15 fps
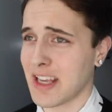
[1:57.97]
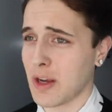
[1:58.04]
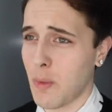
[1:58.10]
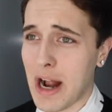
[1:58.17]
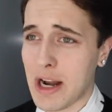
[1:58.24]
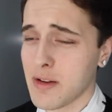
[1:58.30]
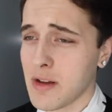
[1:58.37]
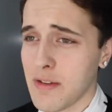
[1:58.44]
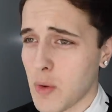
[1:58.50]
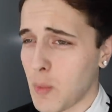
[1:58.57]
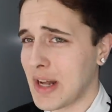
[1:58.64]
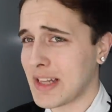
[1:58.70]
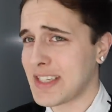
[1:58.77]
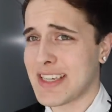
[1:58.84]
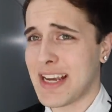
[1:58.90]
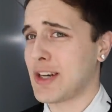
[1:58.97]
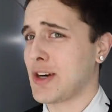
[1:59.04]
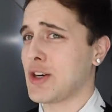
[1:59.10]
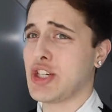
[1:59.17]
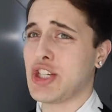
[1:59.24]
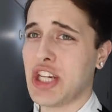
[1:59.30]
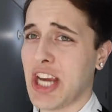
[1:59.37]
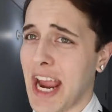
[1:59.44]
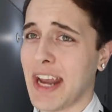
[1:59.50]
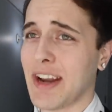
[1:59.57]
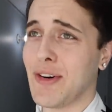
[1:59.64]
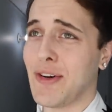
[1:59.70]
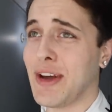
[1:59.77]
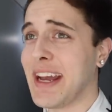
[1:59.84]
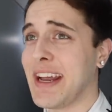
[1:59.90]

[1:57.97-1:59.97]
Like why do you even want this on our channel?